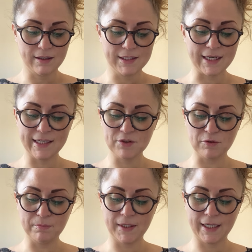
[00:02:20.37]
Daddy is
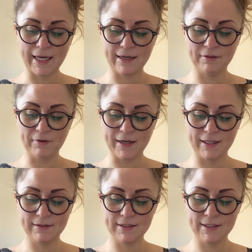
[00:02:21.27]
grumbling again and
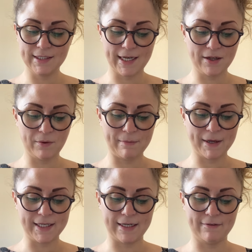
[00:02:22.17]
threatening to take away
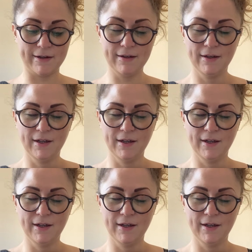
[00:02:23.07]
my diary.